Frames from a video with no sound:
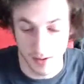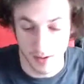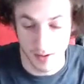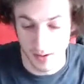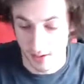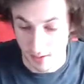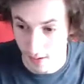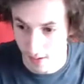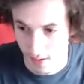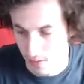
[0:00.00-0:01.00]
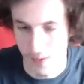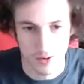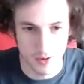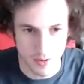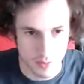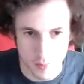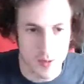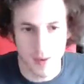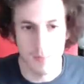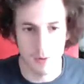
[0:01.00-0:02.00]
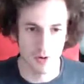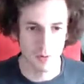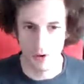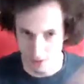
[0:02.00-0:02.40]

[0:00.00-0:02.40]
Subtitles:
And it's been a bad morning